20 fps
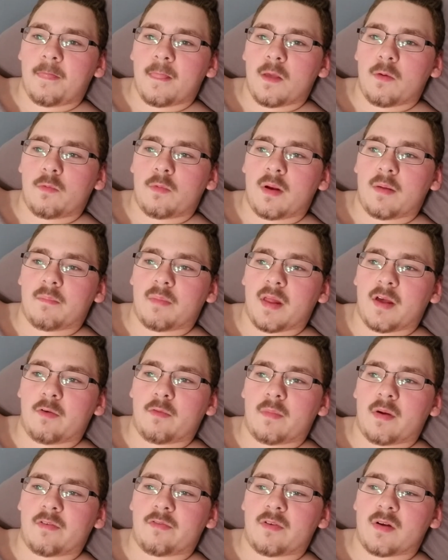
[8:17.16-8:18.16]
when I'm playing with
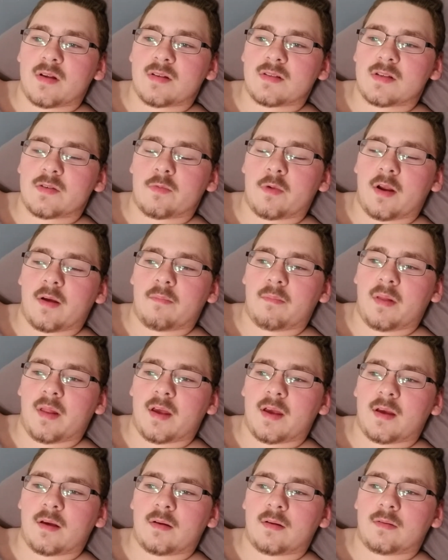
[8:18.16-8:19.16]
my friends, and when I'm
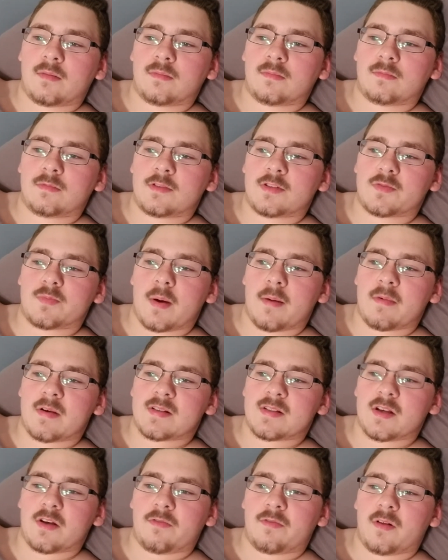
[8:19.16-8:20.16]
playing just by
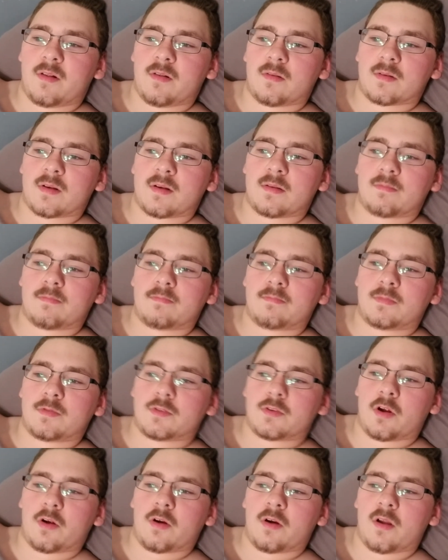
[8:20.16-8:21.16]
myself, I'll
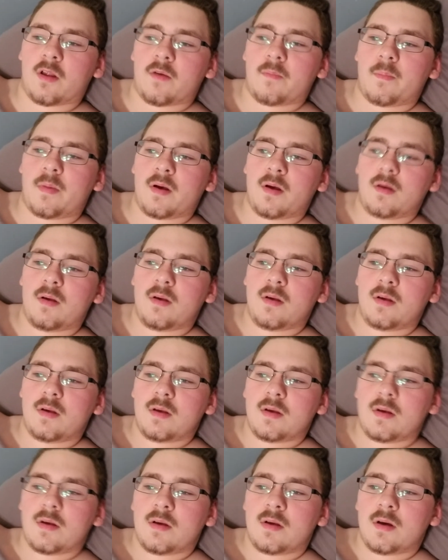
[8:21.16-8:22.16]
turn it up,
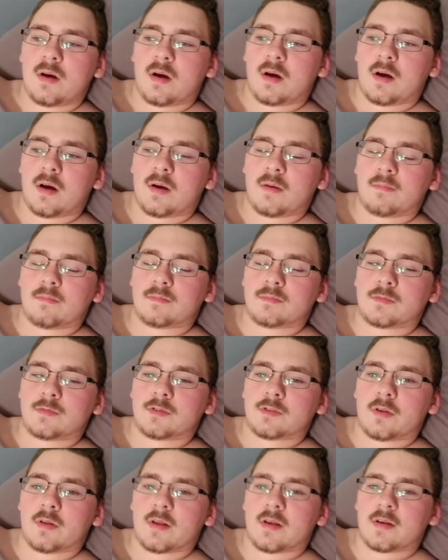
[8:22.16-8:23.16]

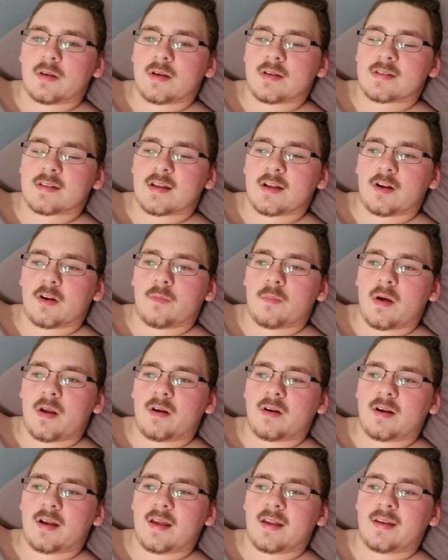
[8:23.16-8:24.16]
so that you guys can hear
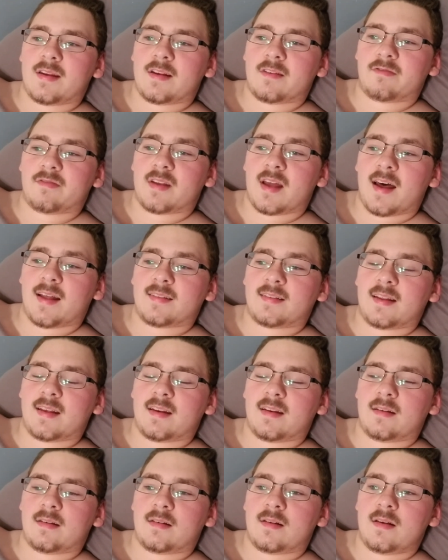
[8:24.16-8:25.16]
better. And if not,
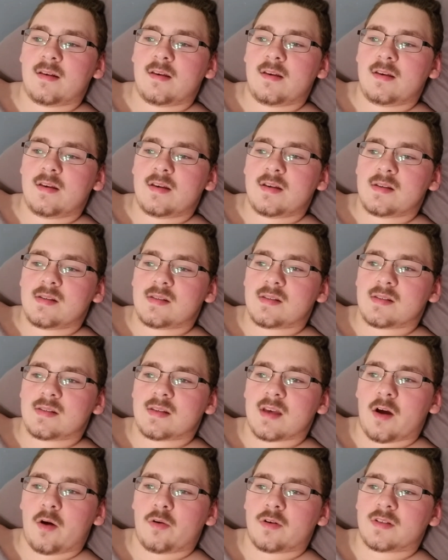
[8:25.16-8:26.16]
then since
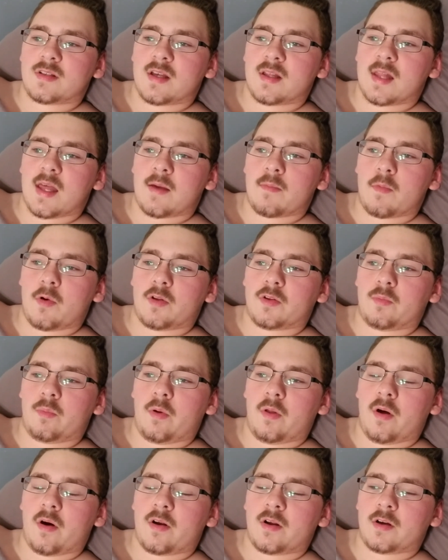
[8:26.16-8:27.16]
I always have like
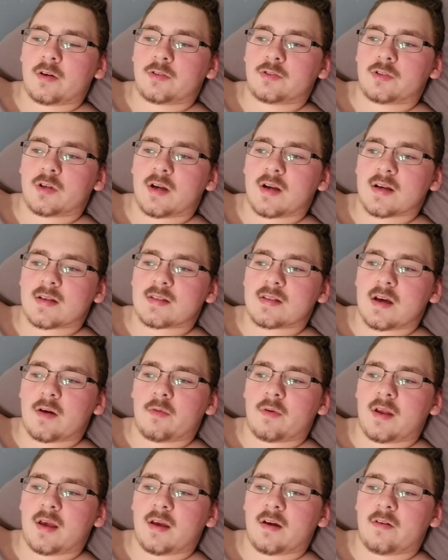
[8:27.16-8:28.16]
multiple audio tracks, I
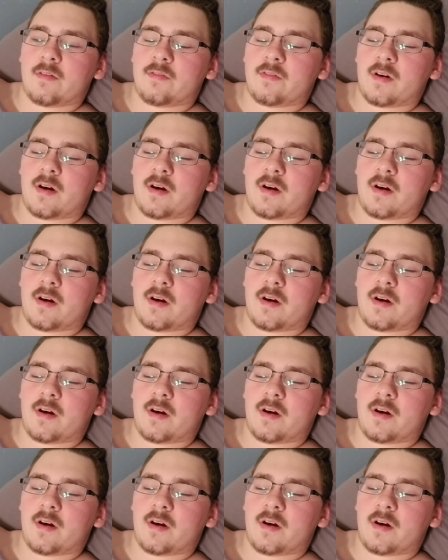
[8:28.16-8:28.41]
would have